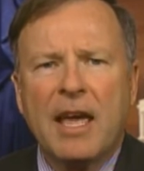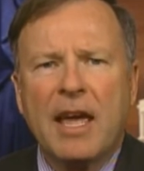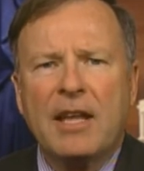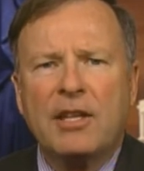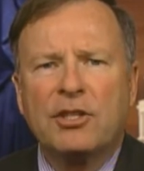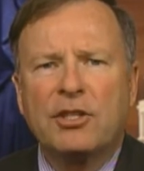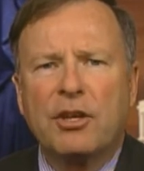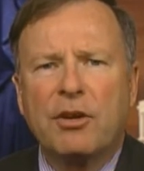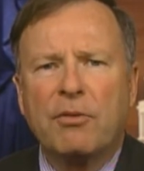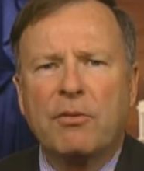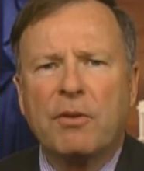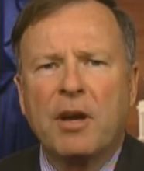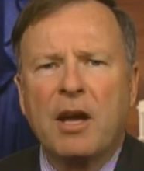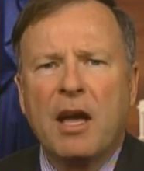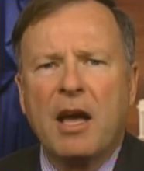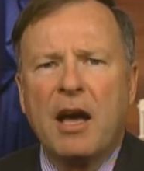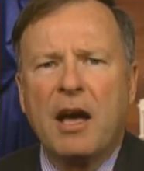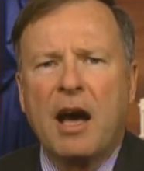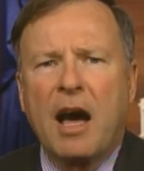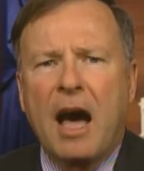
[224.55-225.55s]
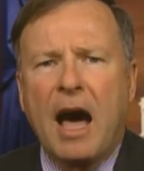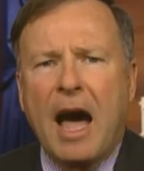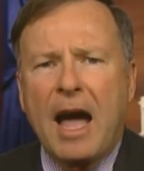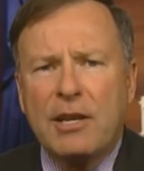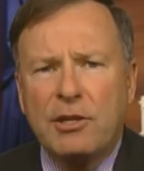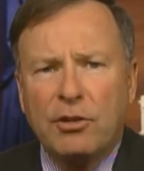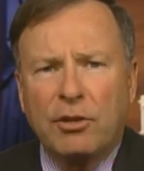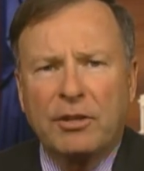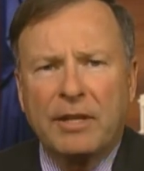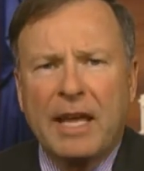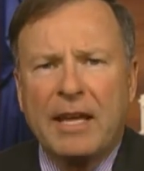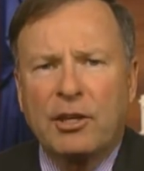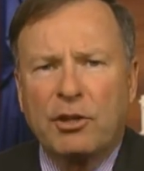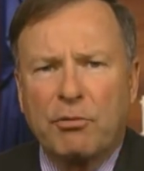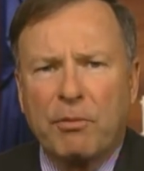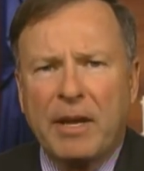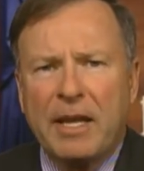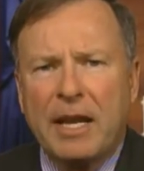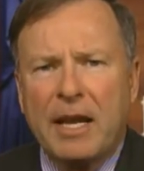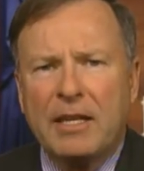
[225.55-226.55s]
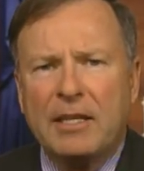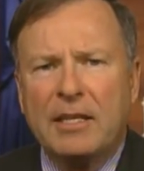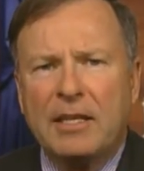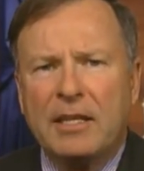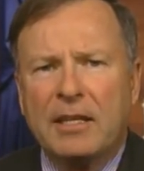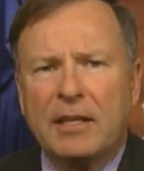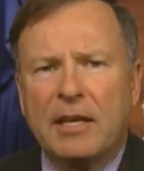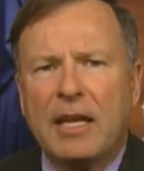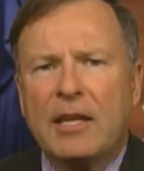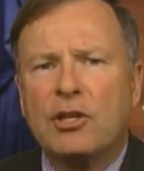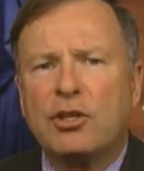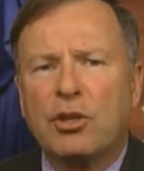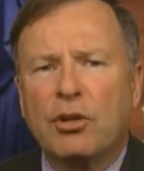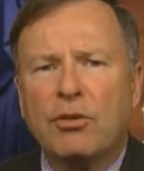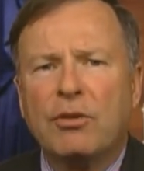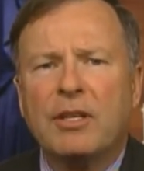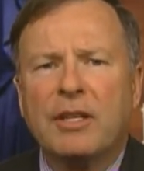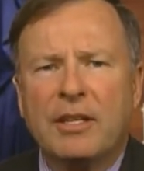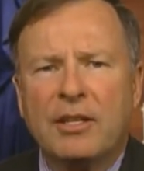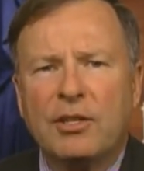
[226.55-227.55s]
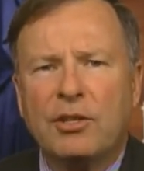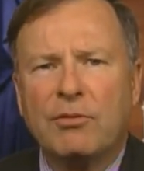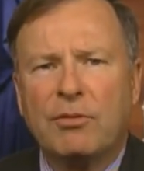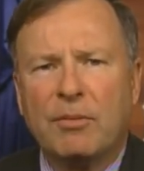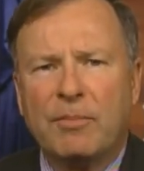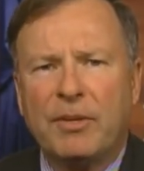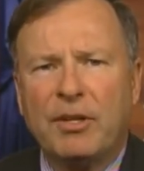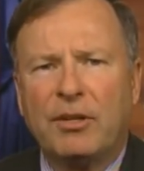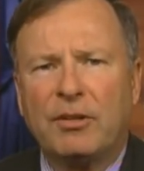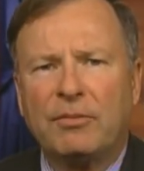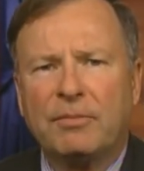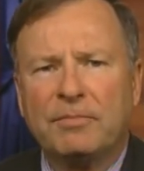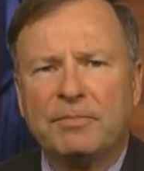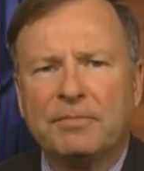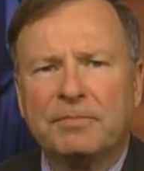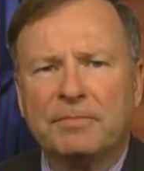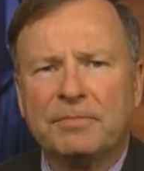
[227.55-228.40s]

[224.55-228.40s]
And so I took that great idea and turned it into a bill.